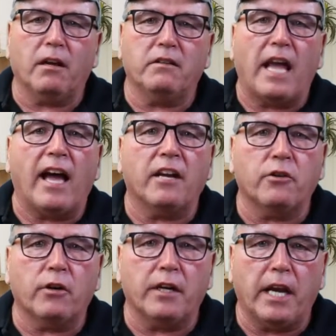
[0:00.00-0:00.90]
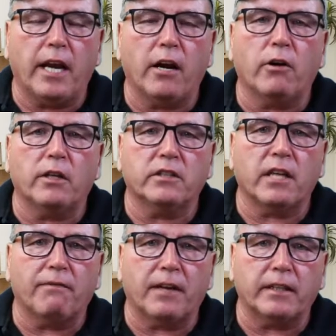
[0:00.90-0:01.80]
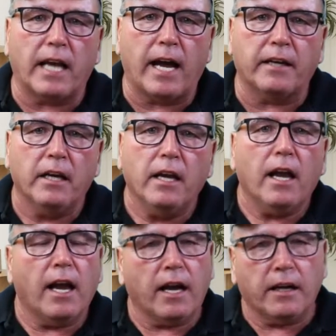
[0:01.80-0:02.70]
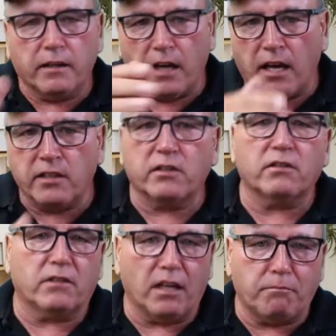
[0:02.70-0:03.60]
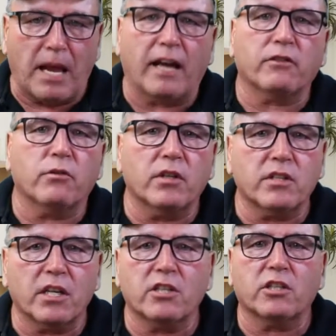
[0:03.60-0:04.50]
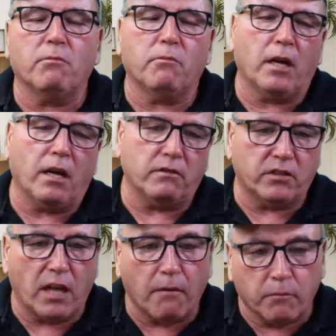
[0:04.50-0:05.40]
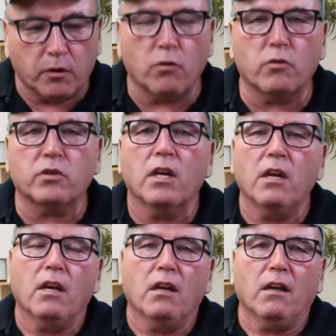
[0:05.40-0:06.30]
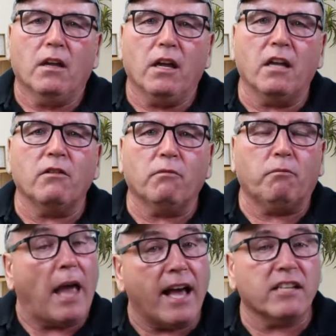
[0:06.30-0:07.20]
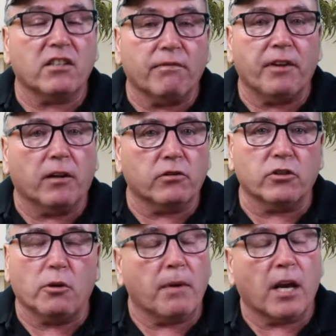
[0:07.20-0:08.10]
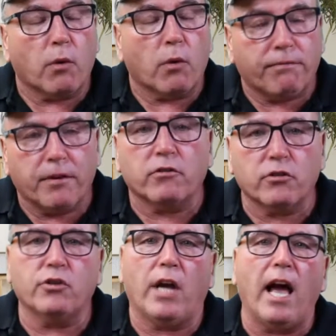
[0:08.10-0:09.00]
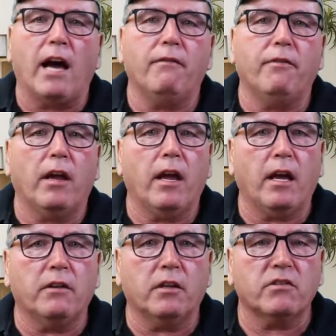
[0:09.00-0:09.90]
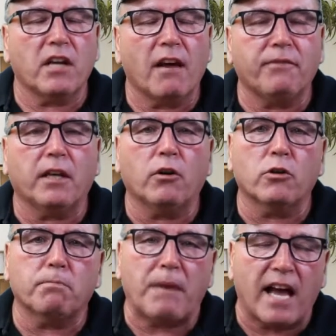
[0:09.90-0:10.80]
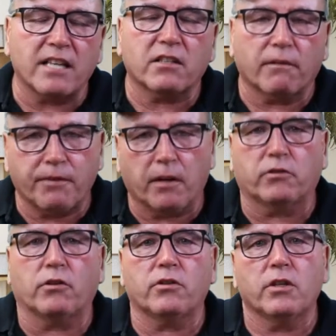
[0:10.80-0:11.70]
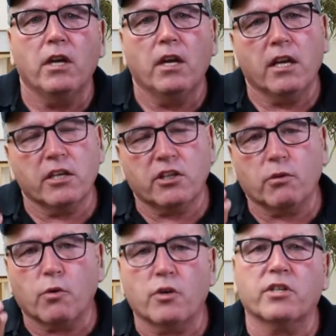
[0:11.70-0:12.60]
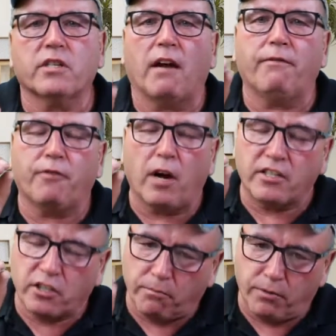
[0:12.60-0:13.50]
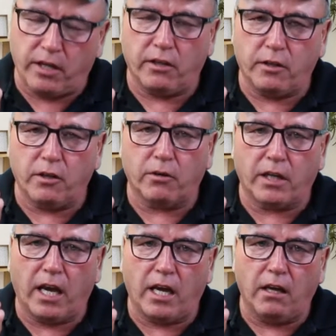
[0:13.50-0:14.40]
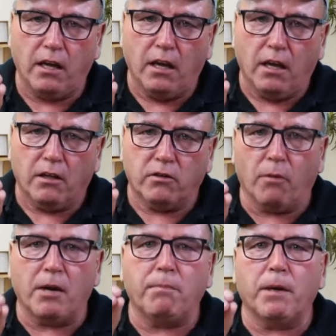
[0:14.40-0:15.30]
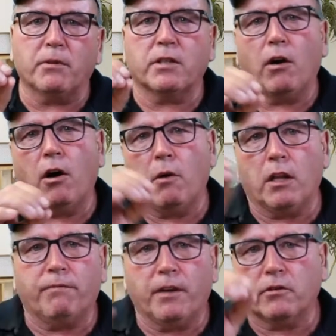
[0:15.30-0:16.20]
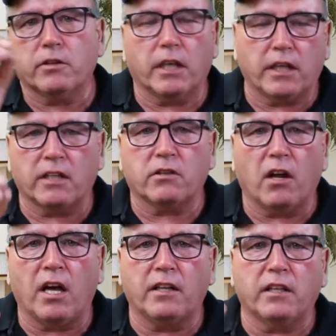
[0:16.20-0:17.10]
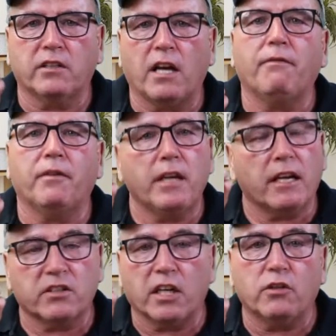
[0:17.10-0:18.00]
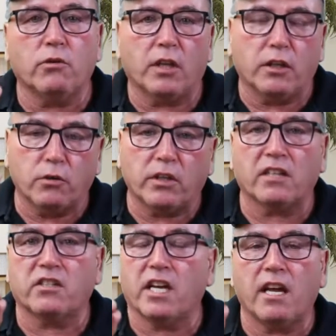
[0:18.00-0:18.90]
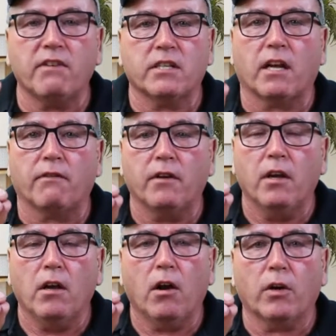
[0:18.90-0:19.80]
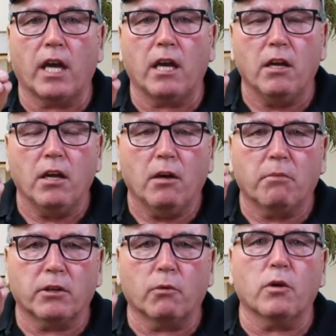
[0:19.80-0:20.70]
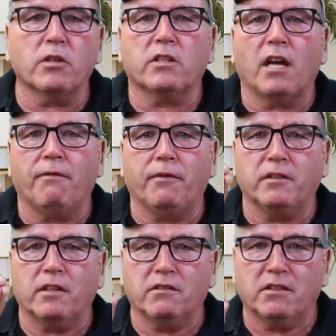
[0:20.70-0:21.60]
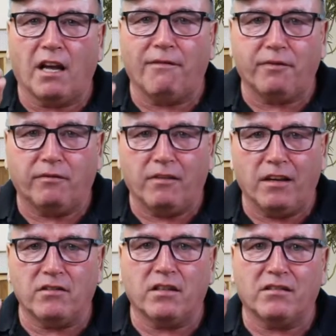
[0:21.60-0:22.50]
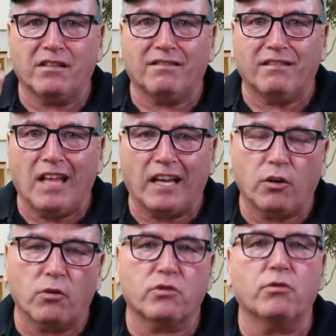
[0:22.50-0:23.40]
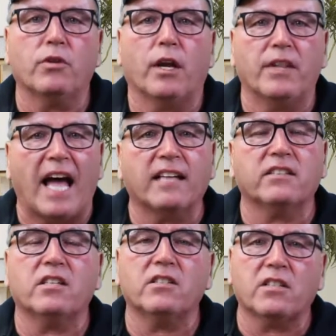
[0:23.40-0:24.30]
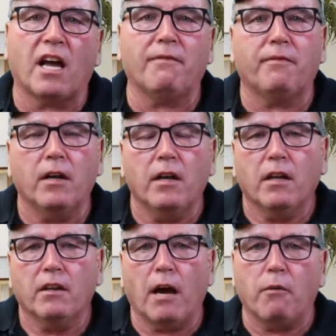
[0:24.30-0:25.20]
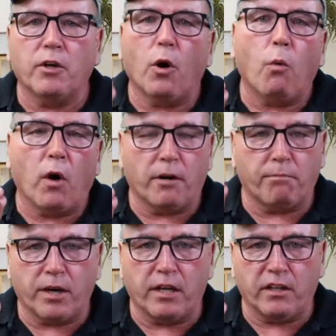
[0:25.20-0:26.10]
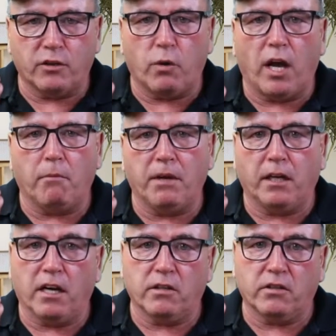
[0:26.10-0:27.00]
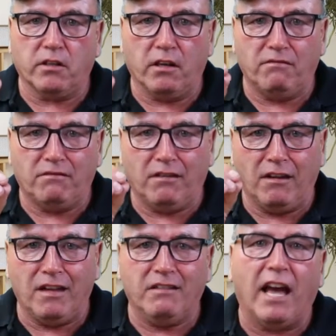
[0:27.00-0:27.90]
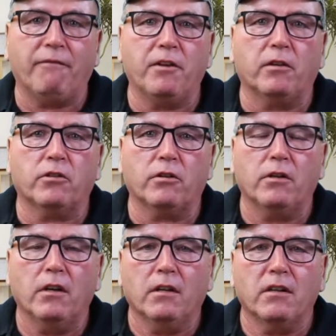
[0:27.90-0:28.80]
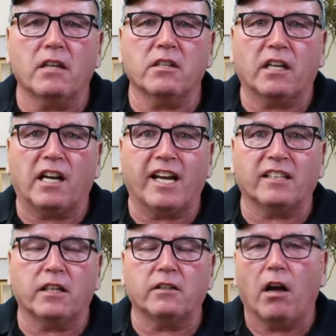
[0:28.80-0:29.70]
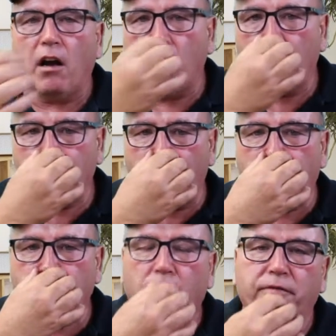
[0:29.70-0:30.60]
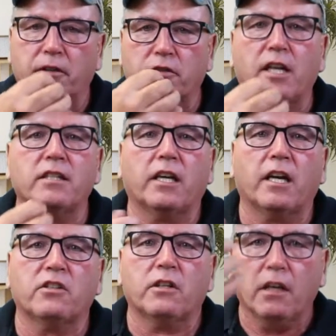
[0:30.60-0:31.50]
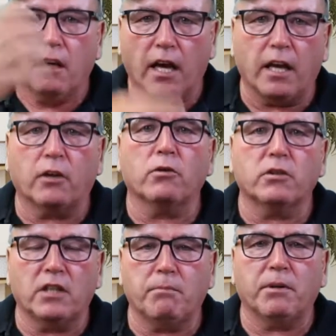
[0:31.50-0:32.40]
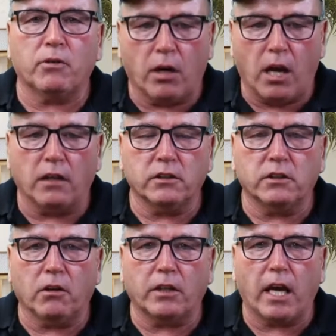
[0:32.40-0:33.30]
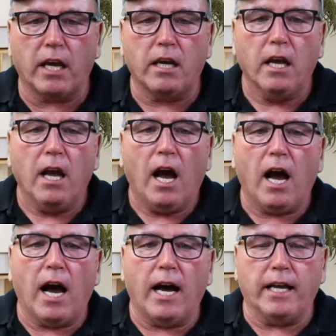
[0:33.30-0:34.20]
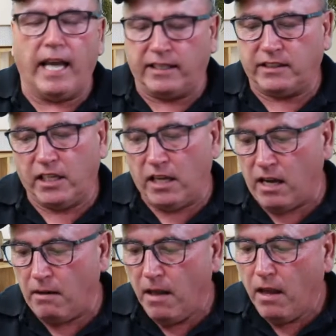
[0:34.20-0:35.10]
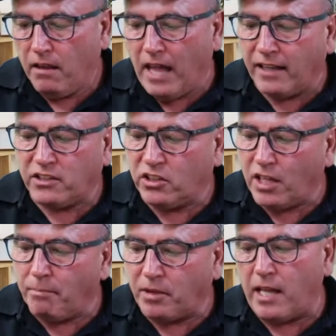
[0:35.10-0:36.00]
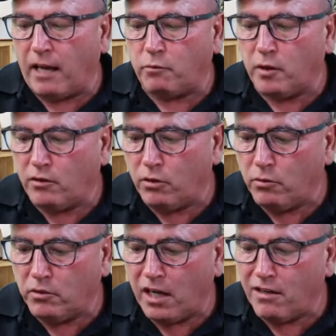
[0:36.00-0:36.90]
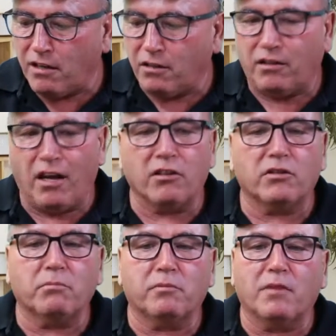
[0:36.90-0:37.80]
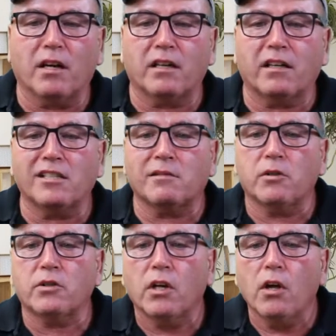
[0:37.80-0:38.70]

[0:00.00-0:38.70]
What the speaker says: dander and hair and stuff like that, and it does get back through the system, and some goes in past the filters, no matter what filters you have, and the stuff that goes past the filters is the worst stuff for us to breathe, okay? So many people say, oh, well, the filters, they catch a lot of this stuff, and yes, they do catch the heavy stuff, okay? But the worst stuff is the stuff that goes through there. That's the stuff that we don't want to breathe as well, because that filter doesn't collect it, our natural filter doesn't catch it, and it goes deep into our lungs, okay? Yes, that's something that we do tell some customers.